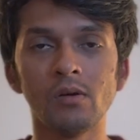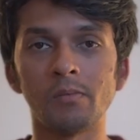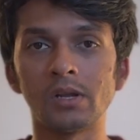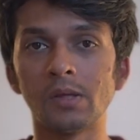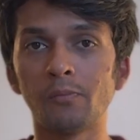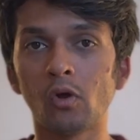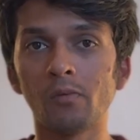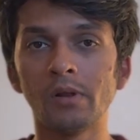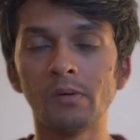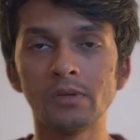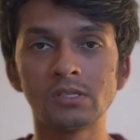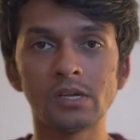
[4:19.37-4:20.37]
But the
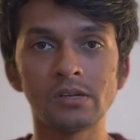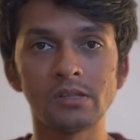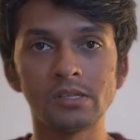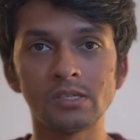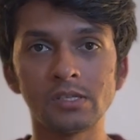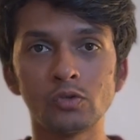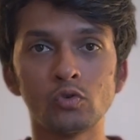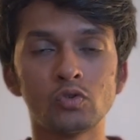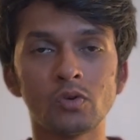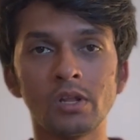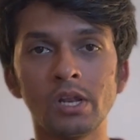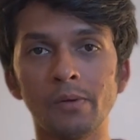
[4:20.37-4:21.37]
problem is that this is
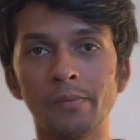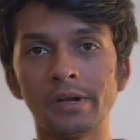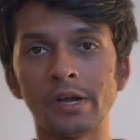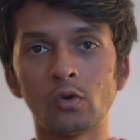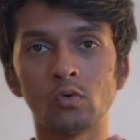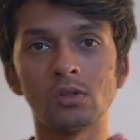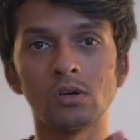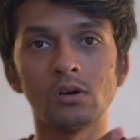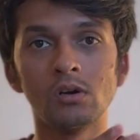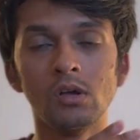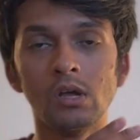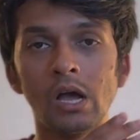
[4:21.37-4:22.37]
usually limited to
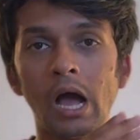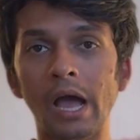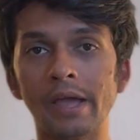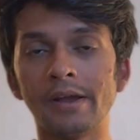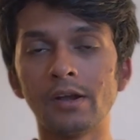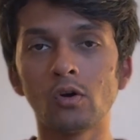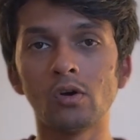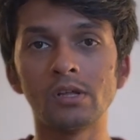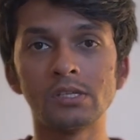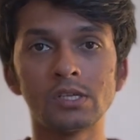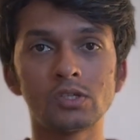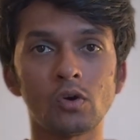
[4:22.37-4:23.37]
the high-end
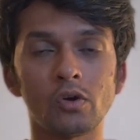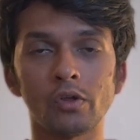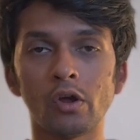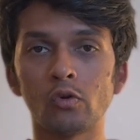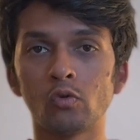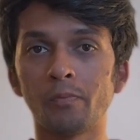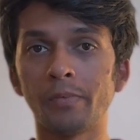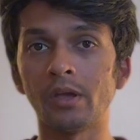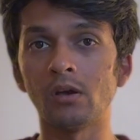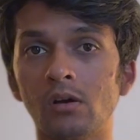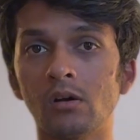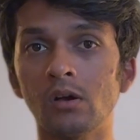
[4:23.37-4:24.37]
colleges, or you have to pay
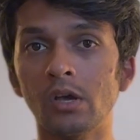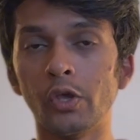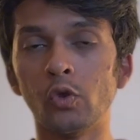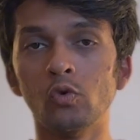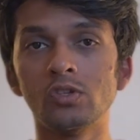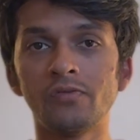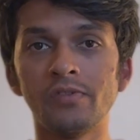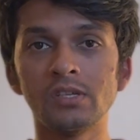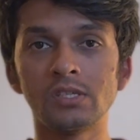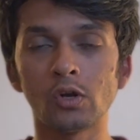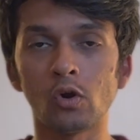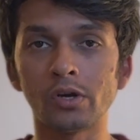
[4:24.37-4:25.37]
a huge
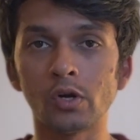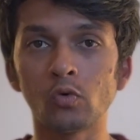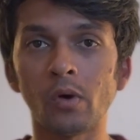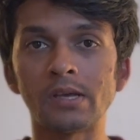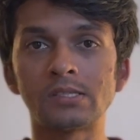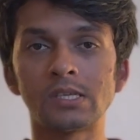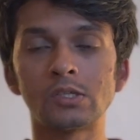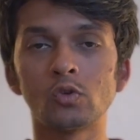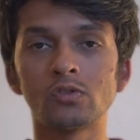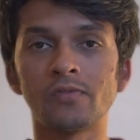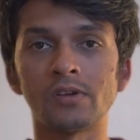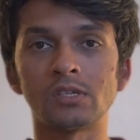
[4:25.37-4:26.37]
fees in order to access
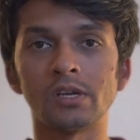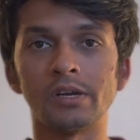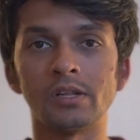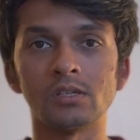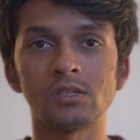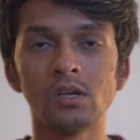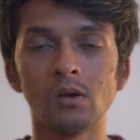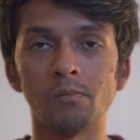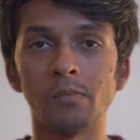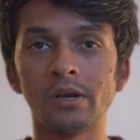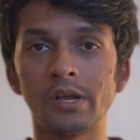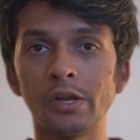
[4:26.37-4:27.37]
those facilities.
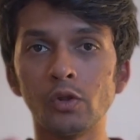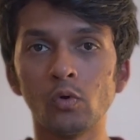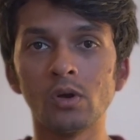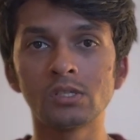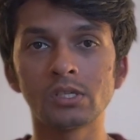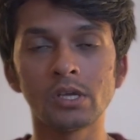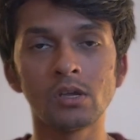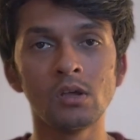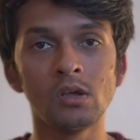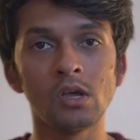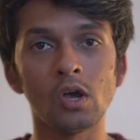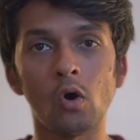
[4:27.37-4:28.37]
But in USA,
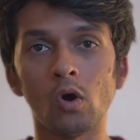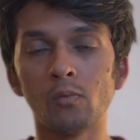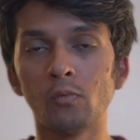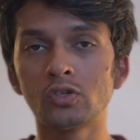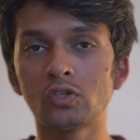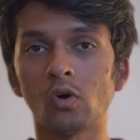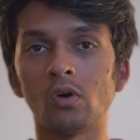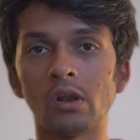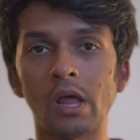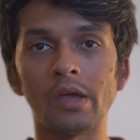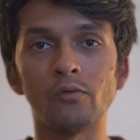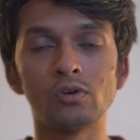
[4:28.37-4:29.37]
almost all,
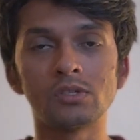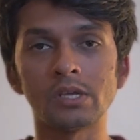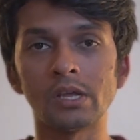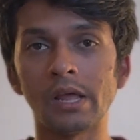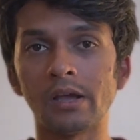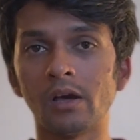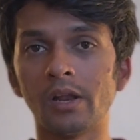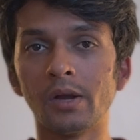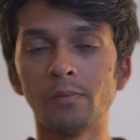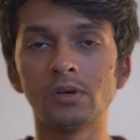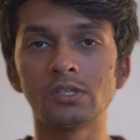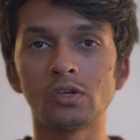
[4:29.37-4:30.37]
I would say like
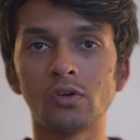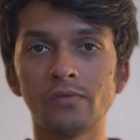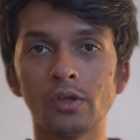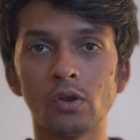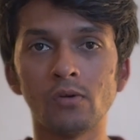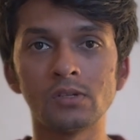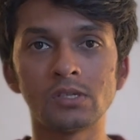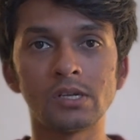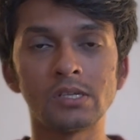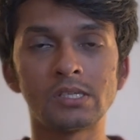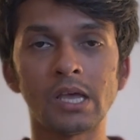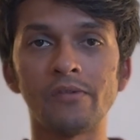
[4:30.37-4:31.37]
100% of the
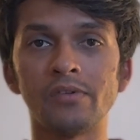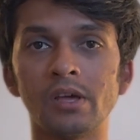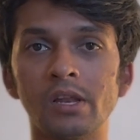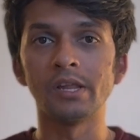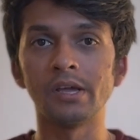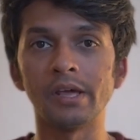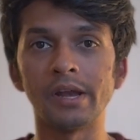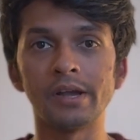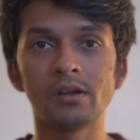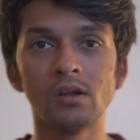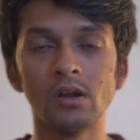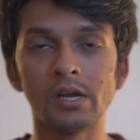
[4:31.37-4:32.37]
universities have really
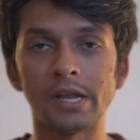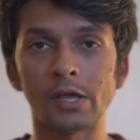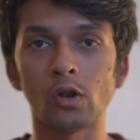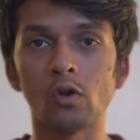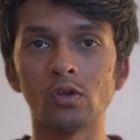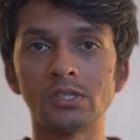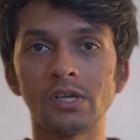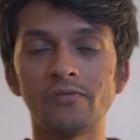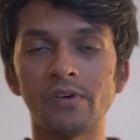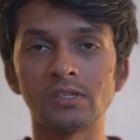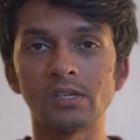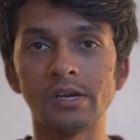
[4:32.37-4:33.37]
great technology and
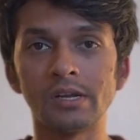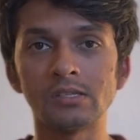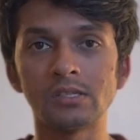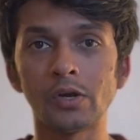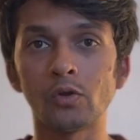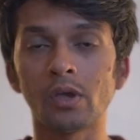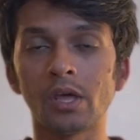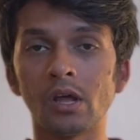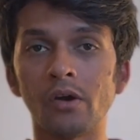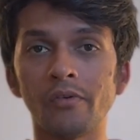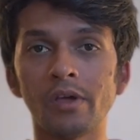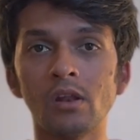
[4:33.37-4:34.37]
facilities that you can
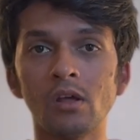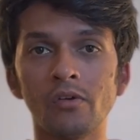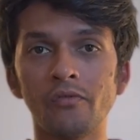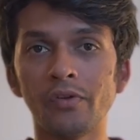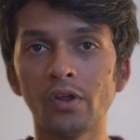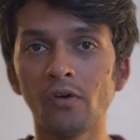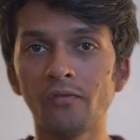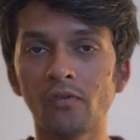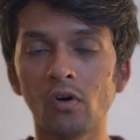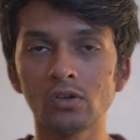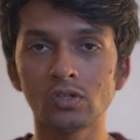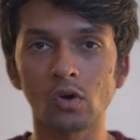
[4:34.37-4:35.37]
avail free of
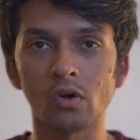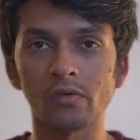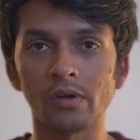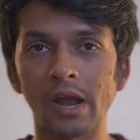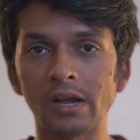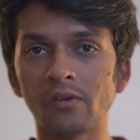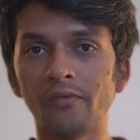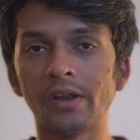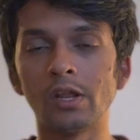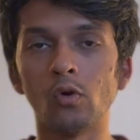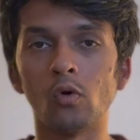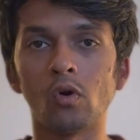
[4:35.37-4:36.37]
cost or at a
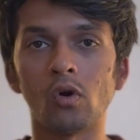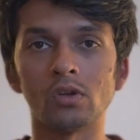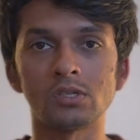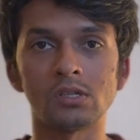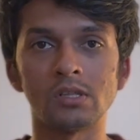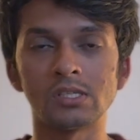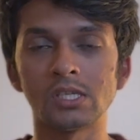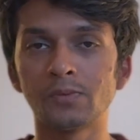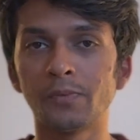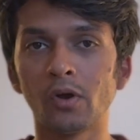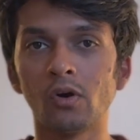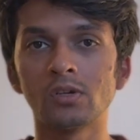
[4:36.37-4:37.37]
very low cost. This is
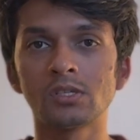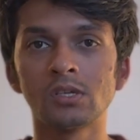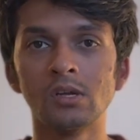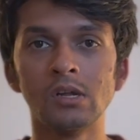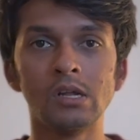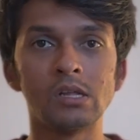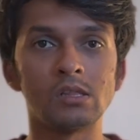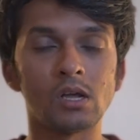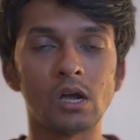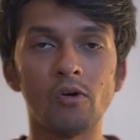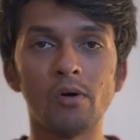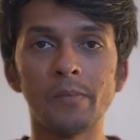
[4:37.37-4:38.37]
because the
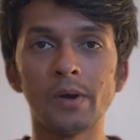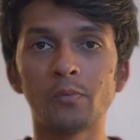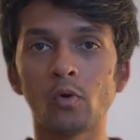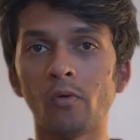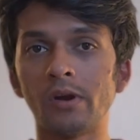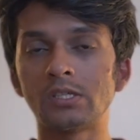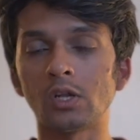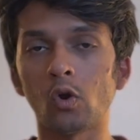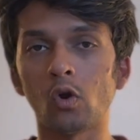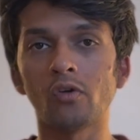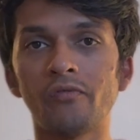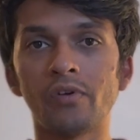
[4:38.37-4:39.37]
government provides a
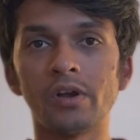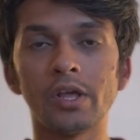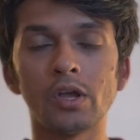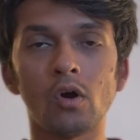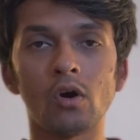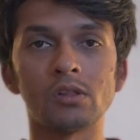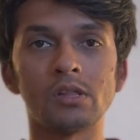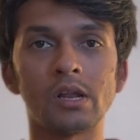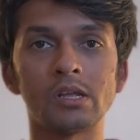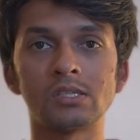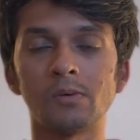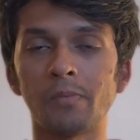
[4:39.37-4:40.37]
lot of funding, or there
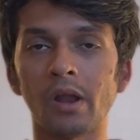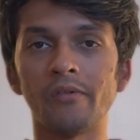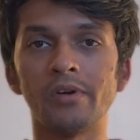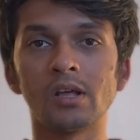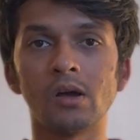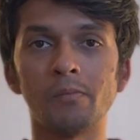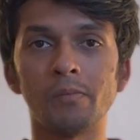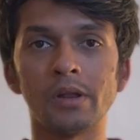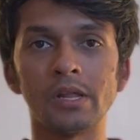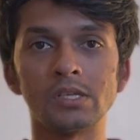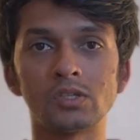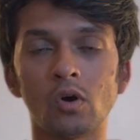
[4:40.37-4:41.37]
are some private
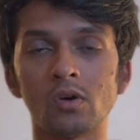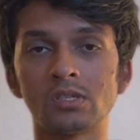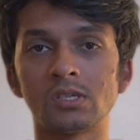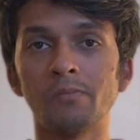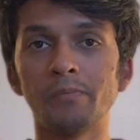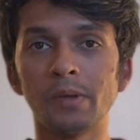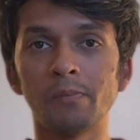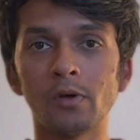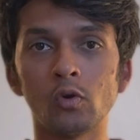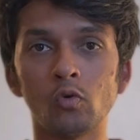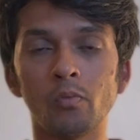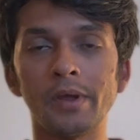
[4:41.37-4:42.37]
companies or some people
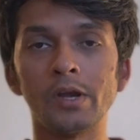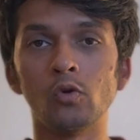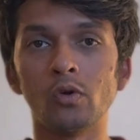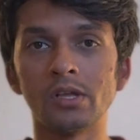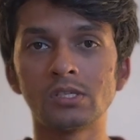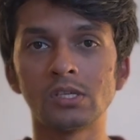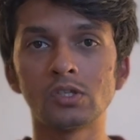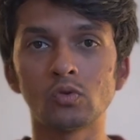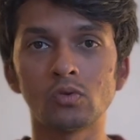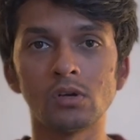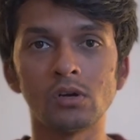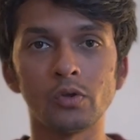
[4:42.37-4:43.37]
who make donations to
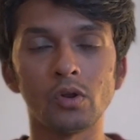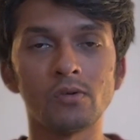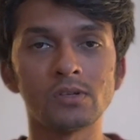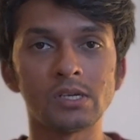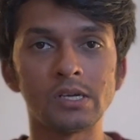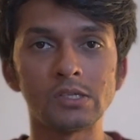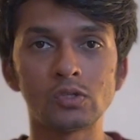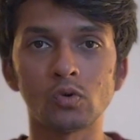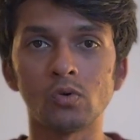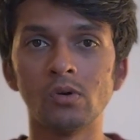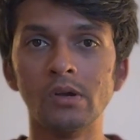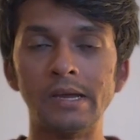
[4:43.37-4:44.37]
the universities,
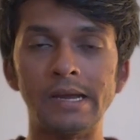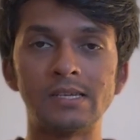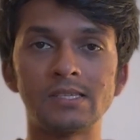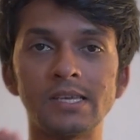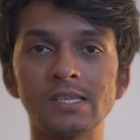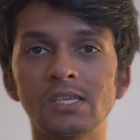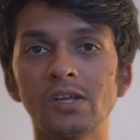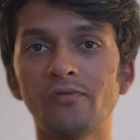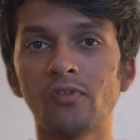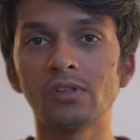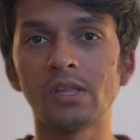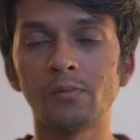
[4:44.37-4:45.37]
so it's easier
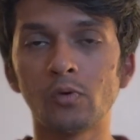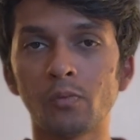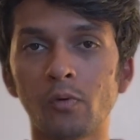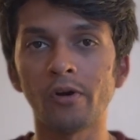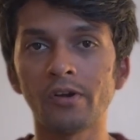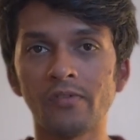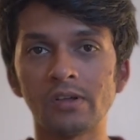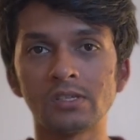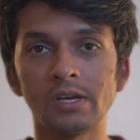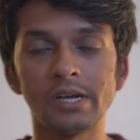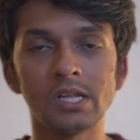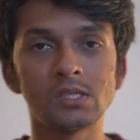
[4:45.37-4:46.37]
for them to provide
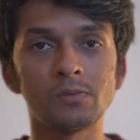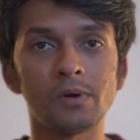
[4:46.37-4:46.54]
facilities.